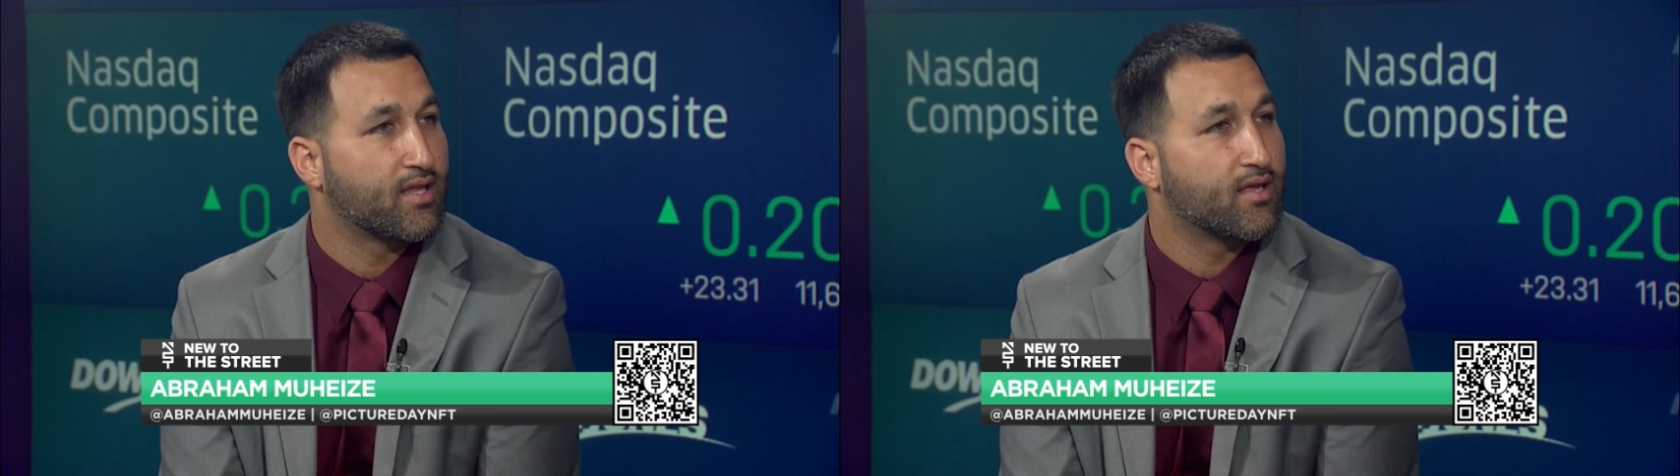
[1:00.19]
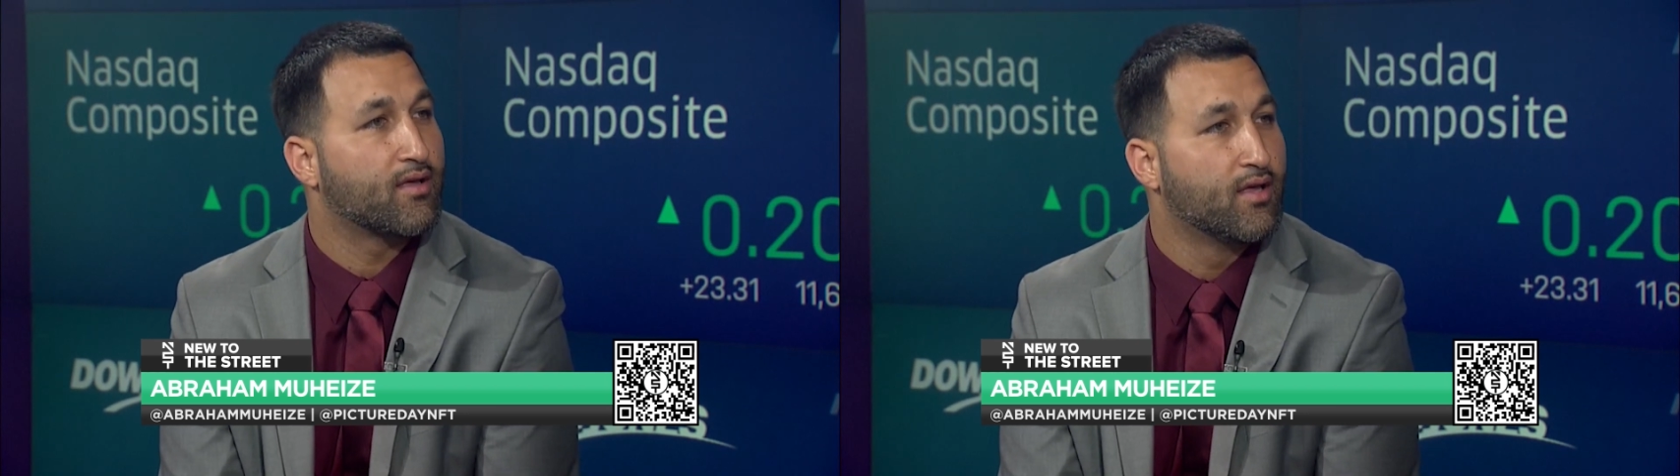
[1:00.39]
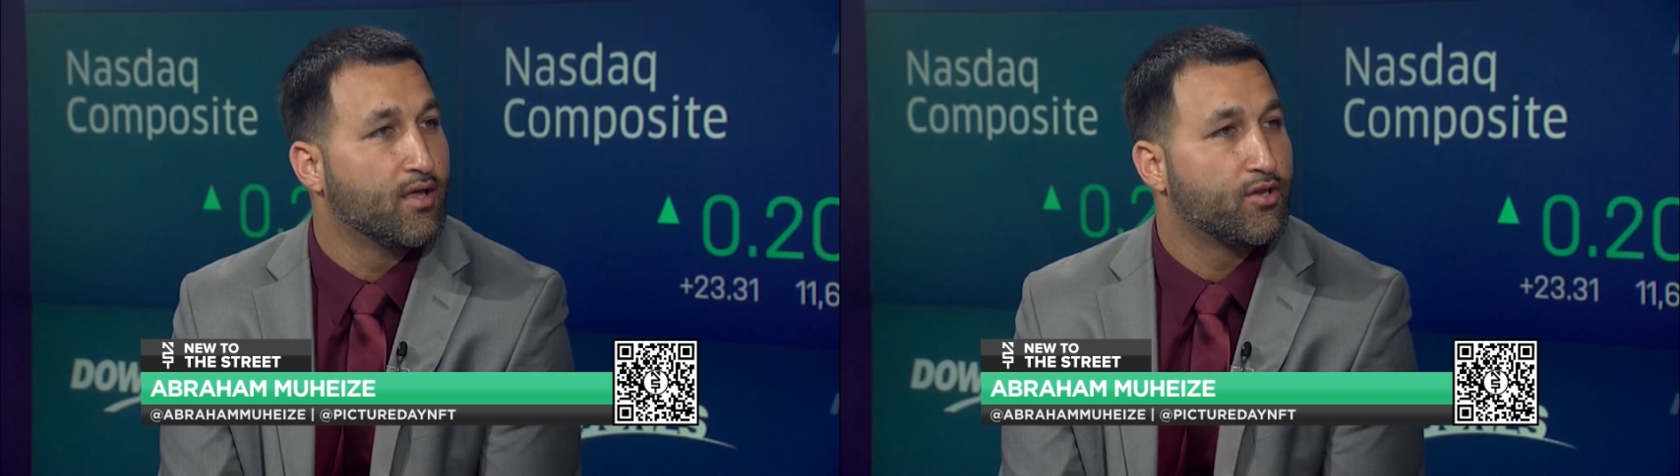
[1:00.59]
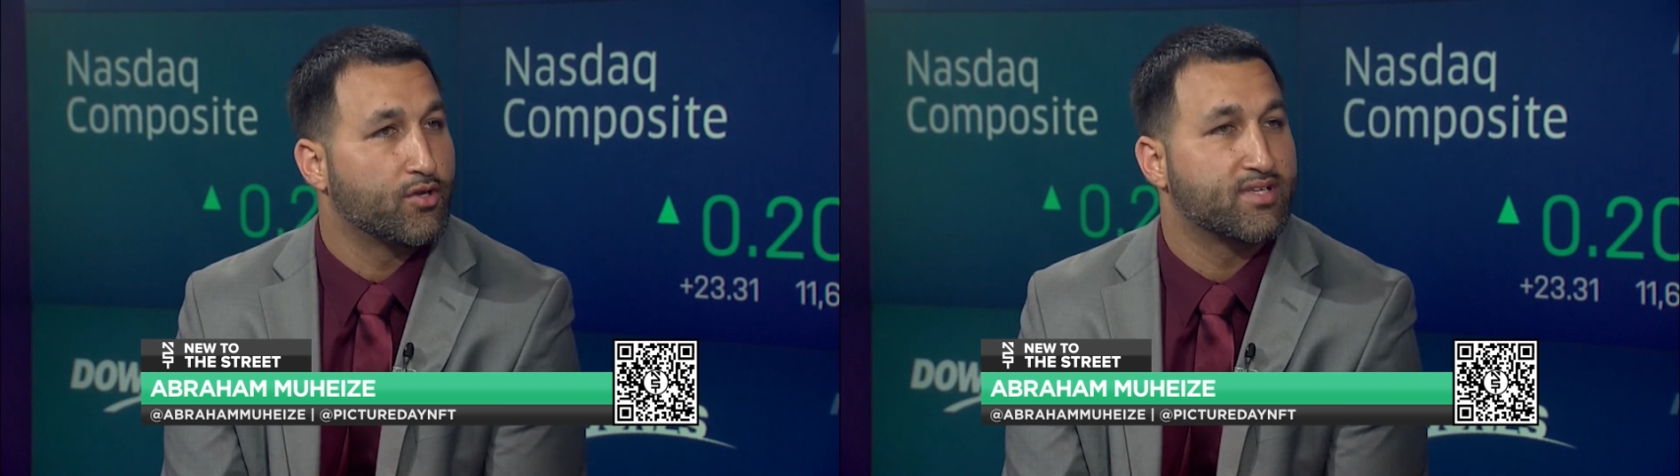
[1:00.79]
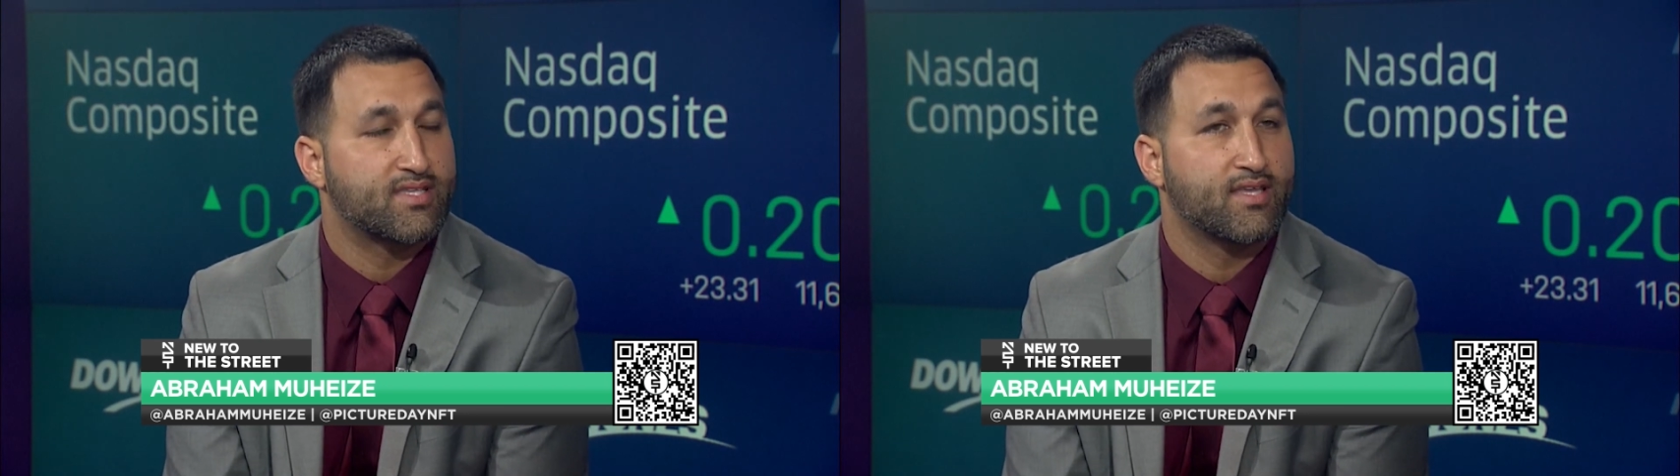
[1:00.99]
to
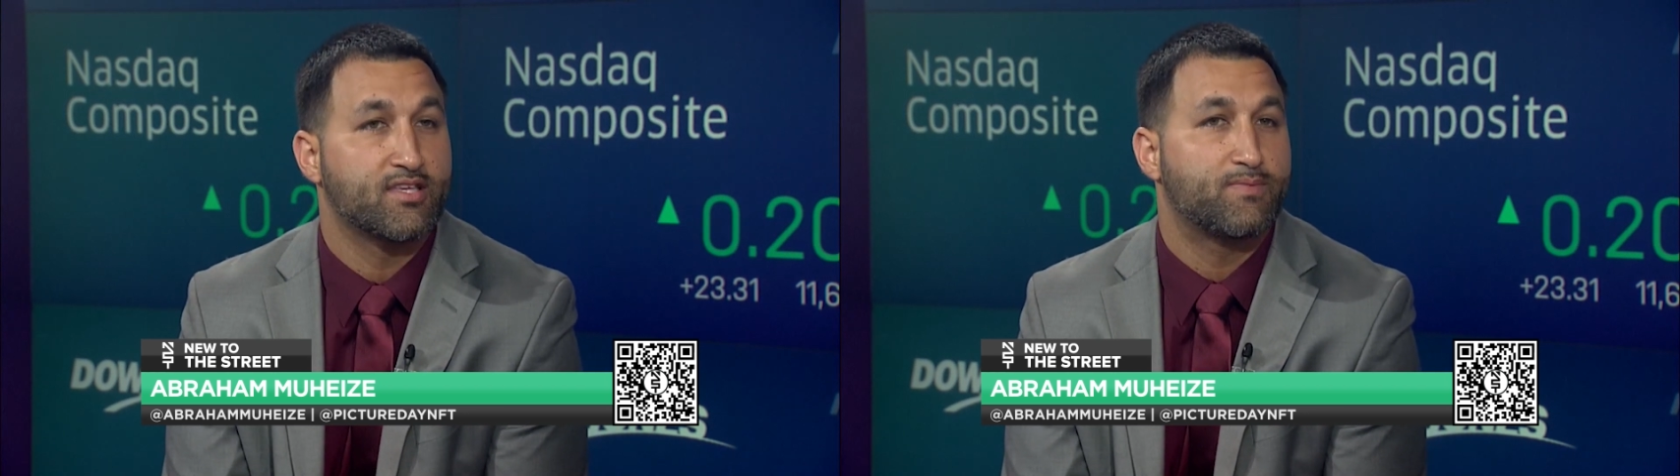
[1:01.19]
do its thing. These